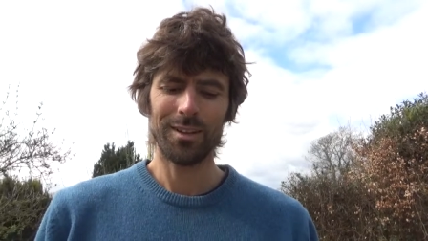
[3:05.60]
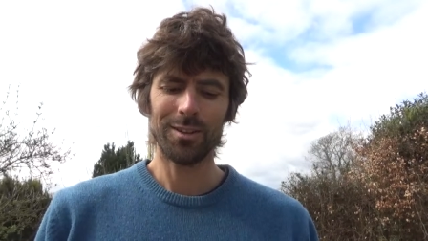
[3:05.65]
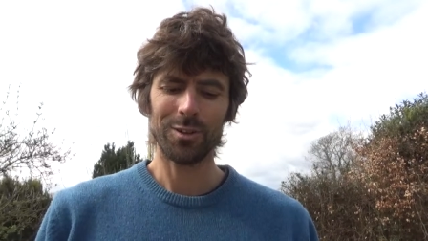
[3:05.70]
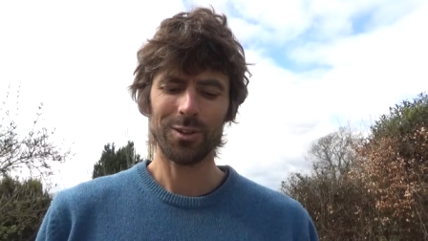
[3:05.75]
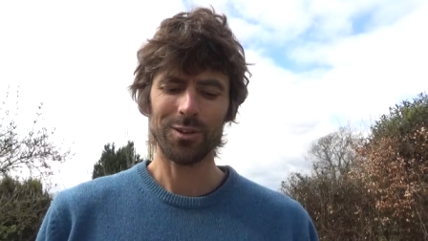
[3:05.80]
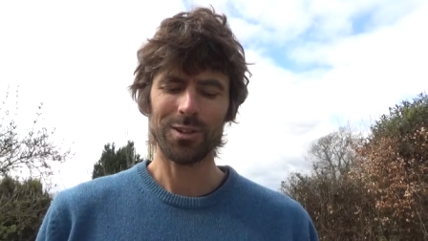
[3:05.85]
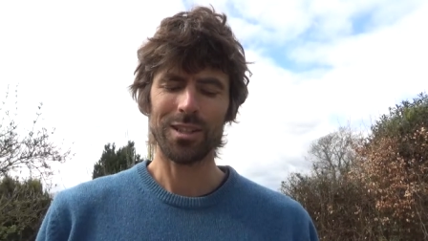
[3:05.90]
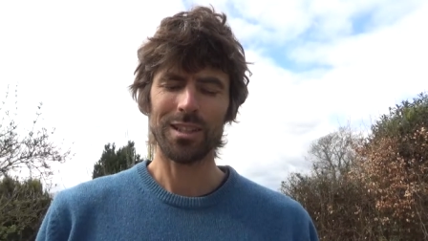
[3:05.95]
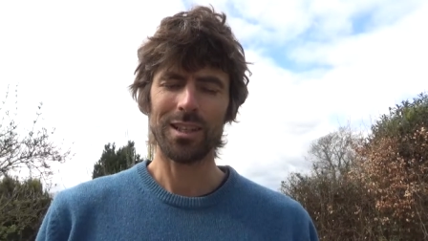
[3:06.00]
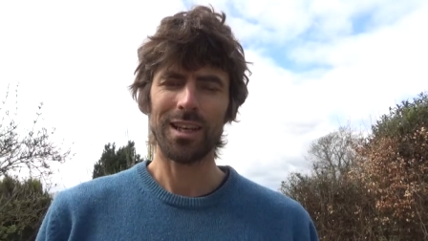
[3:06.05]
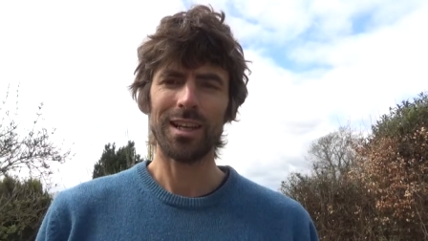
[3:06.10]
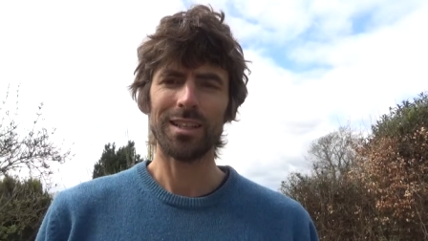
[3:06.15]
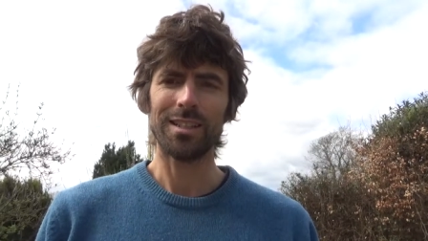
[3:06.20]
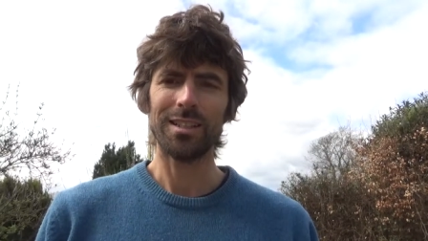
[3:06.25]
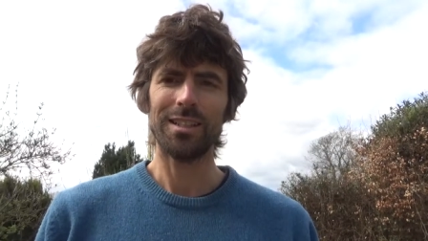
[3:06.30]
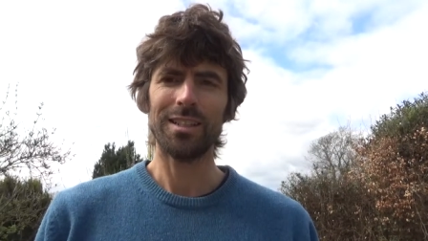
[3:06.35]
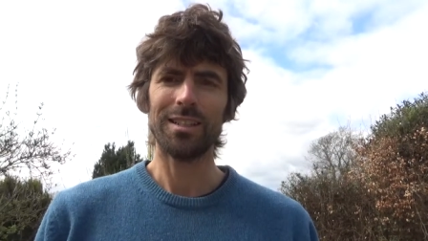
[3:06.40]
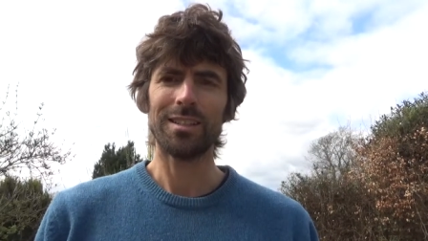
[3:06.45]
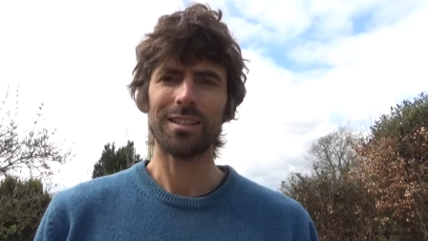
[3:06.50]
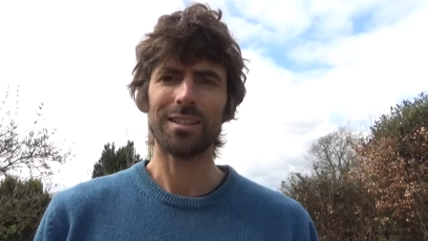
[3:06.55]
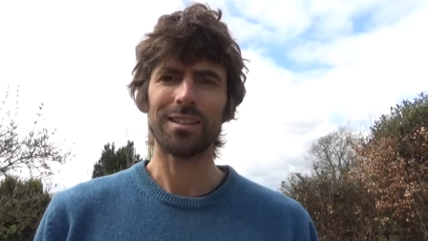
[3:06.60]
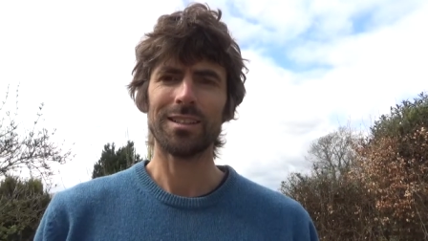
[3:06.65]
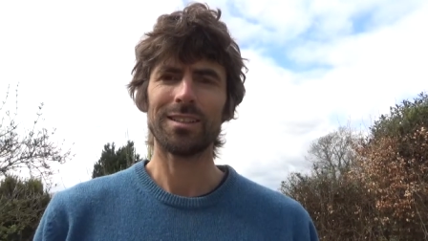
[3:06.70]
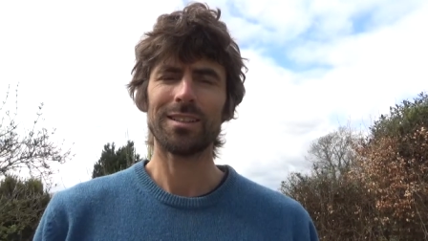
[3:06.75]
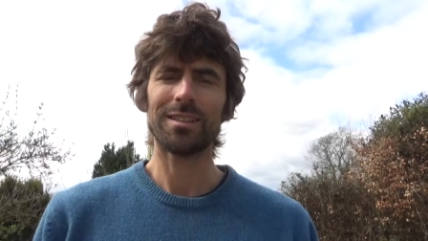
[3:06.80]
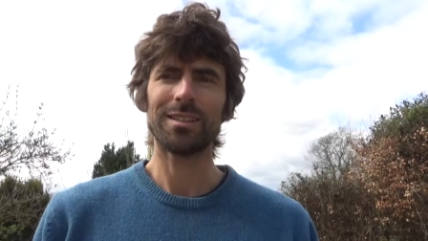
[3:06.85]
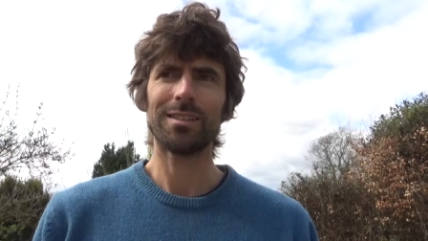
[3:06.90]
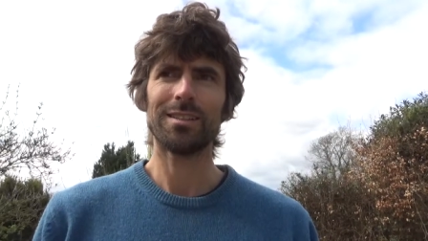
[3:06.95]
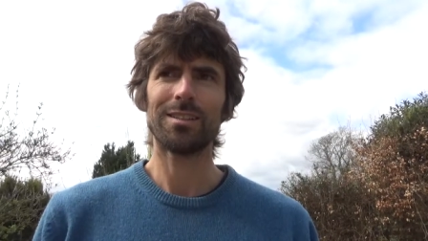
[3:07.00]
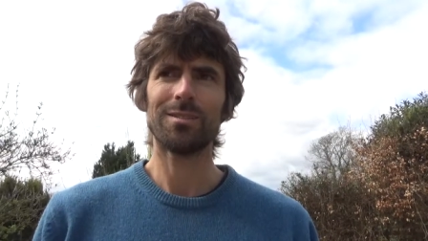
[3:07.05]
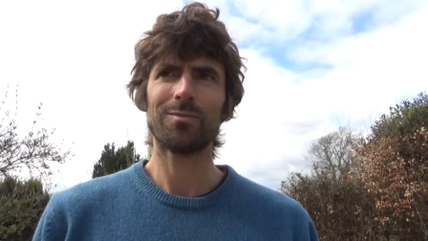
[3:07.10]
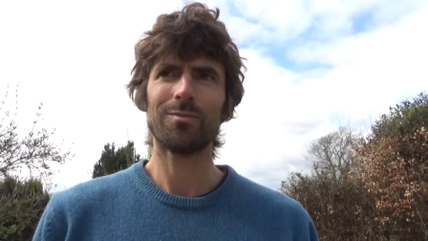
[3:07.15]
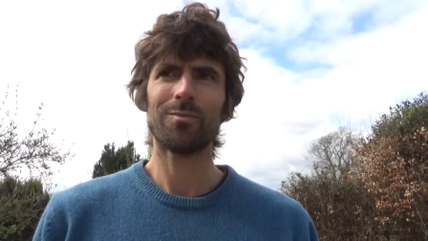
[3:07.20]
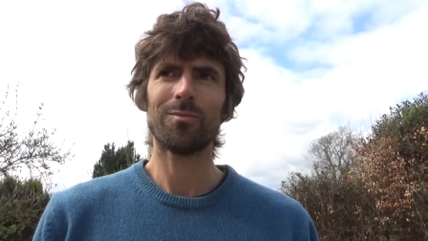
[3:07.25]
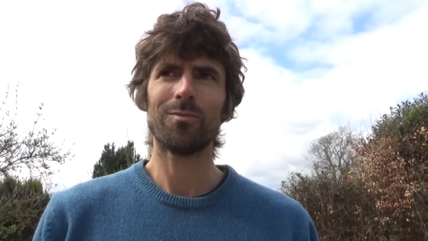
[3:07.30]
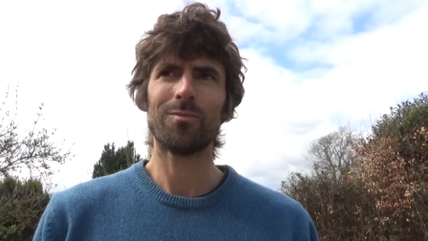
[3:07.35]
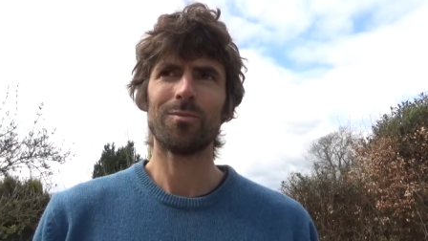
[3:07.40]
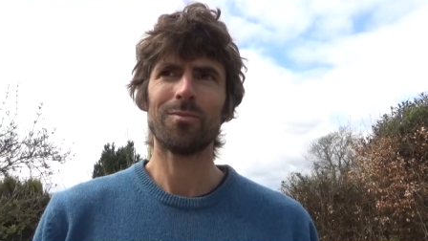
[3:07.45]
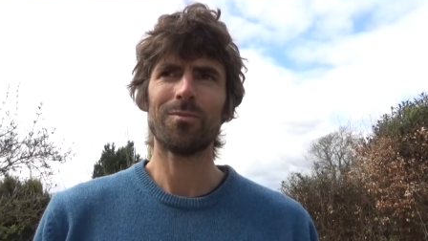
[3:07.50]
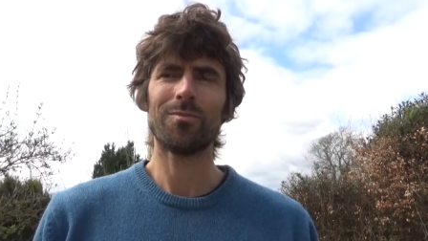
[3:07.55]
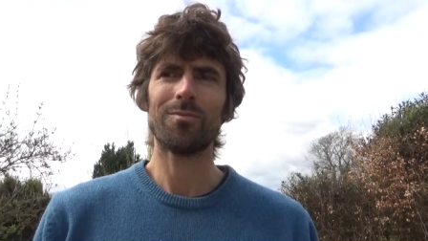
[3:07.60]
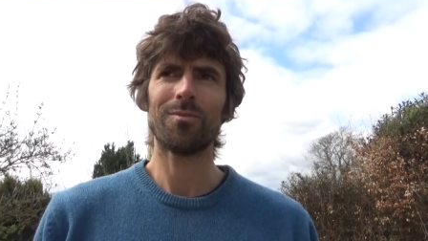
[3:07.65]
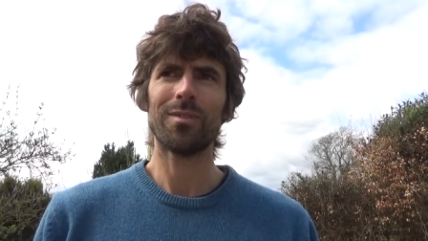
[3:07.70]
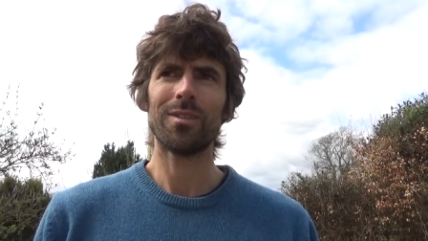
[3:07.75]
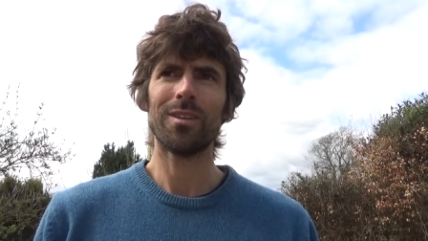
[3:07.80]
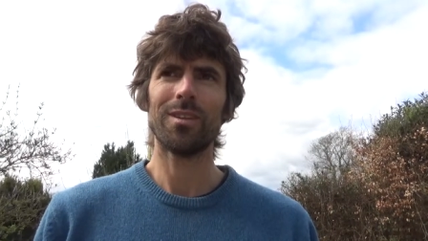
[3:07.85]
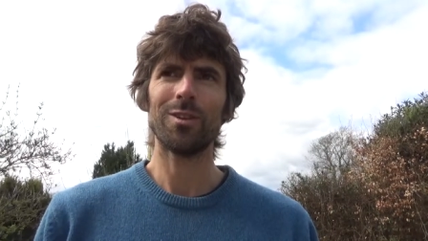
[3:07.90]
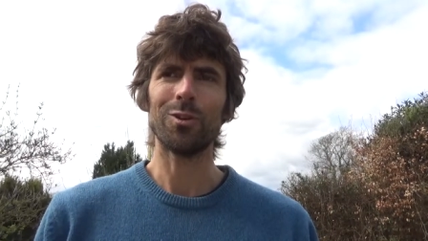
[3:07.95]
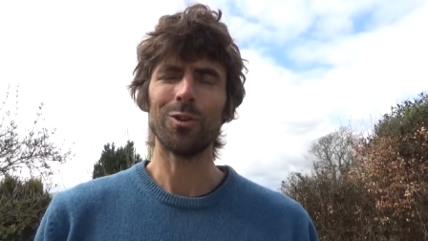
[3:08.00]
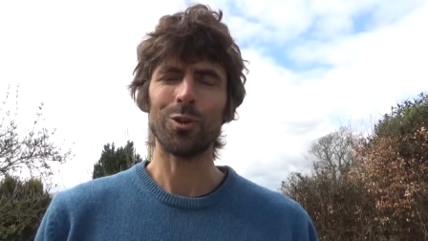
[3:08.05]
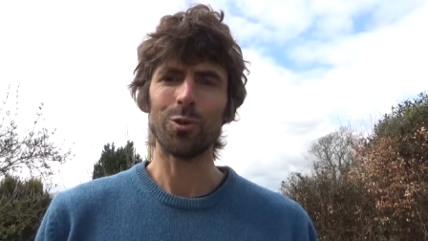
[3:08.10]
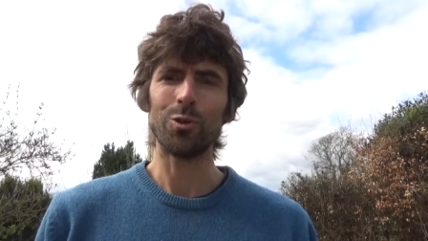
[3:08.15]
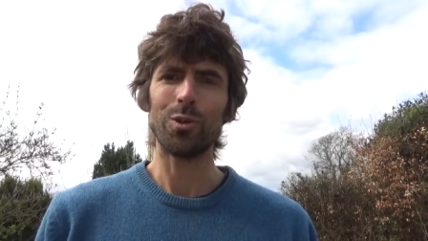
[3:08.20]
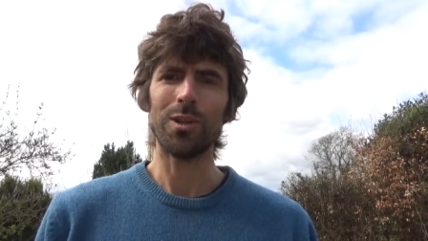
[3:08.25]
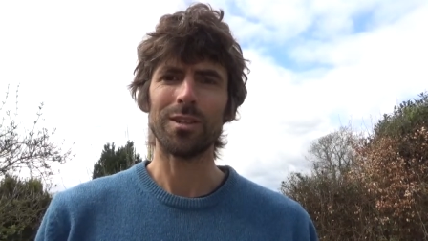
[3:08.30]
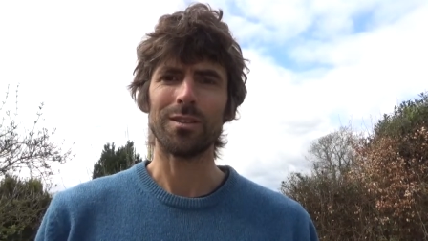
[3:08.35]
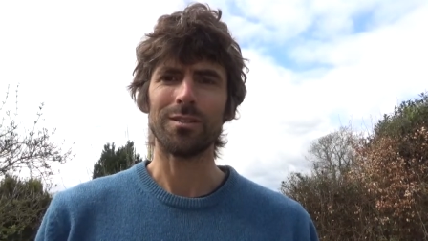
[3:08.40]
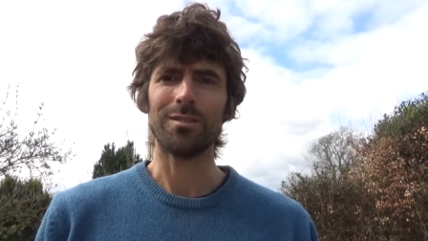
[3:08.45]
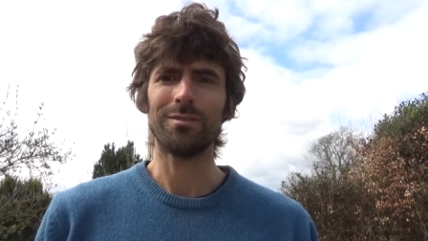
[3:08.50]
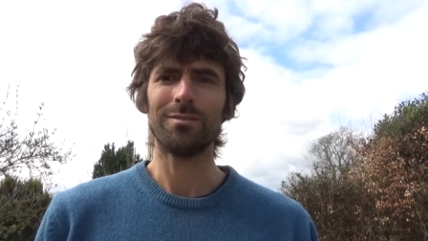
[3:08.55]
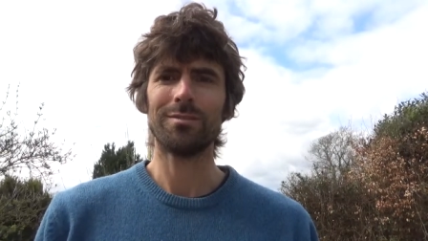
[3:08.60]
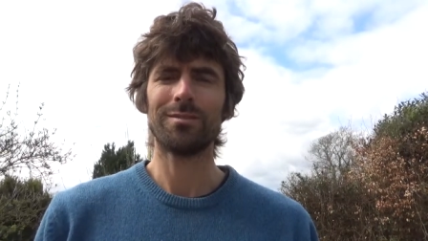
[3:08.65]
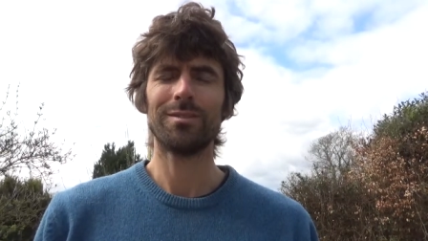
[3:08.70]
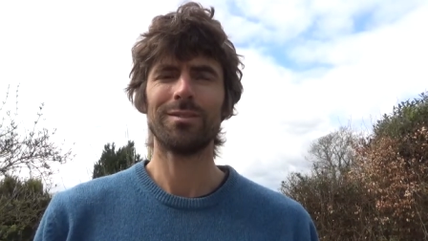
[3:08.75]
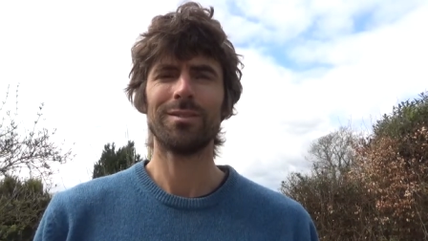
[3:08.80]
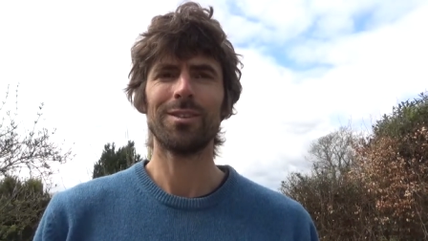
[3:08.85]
So it's the idea that union